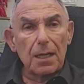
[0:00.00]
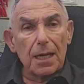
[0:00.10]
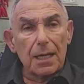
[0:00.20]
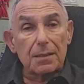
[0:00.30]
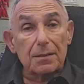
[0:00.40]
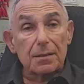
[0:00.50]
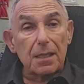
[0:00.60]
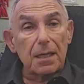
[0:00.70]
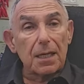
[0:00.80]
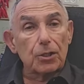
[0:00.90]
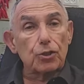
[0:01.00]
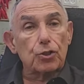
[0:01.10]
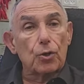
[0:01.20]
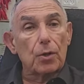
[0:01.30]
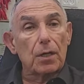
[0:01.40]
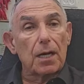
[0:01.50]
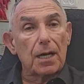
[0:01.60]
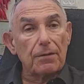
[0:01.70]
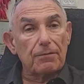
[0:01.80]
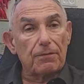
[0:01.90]
and enjoy
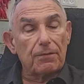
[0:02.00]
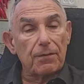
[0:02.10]
life.